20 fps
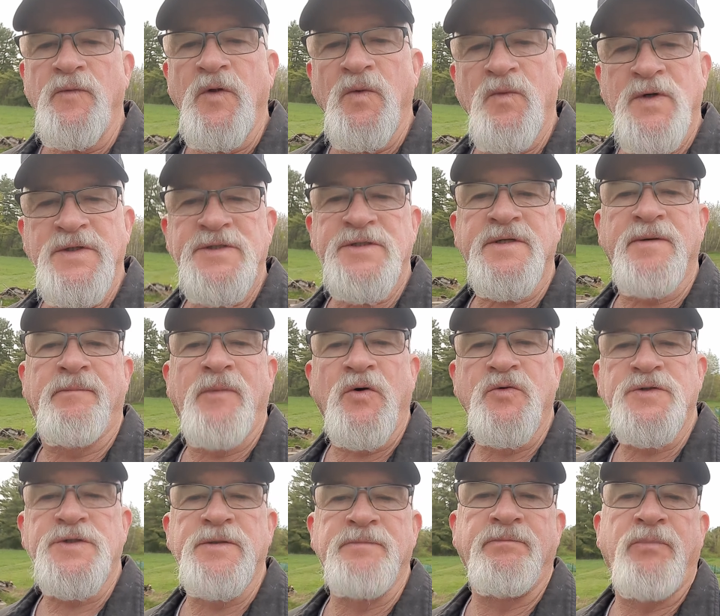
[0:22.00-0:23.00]
What's the
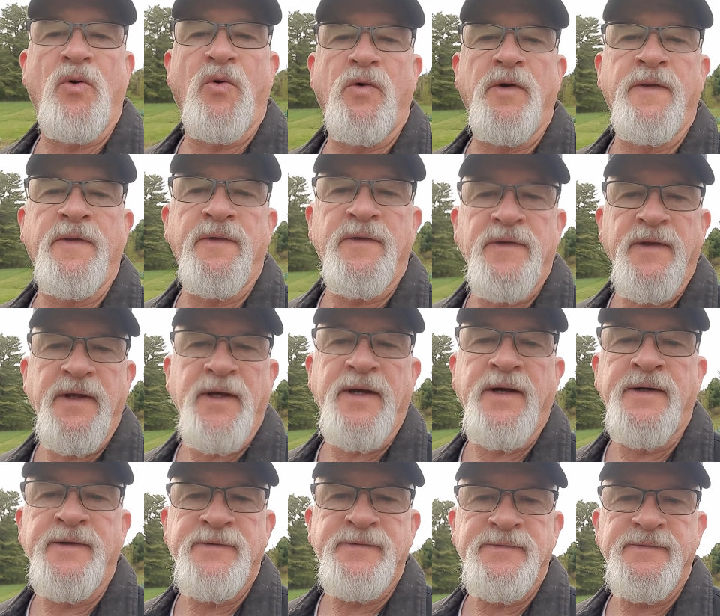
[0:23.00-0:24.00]
most important
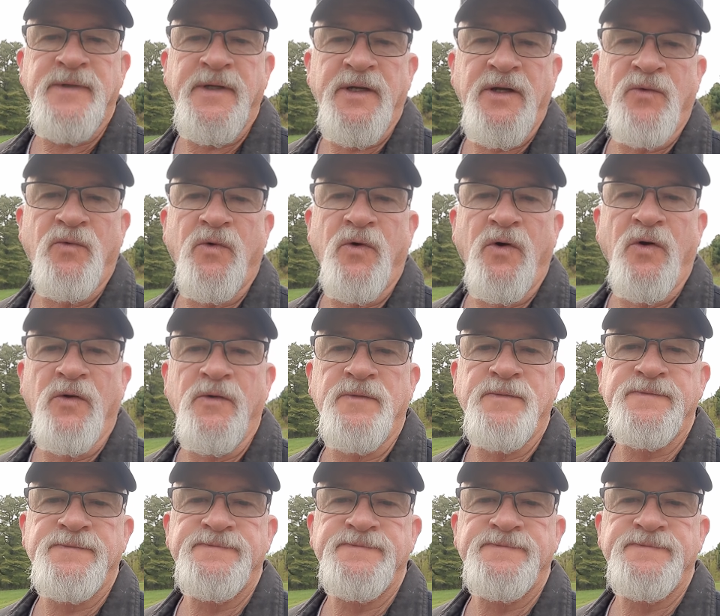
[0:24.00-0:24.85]
thing in the world?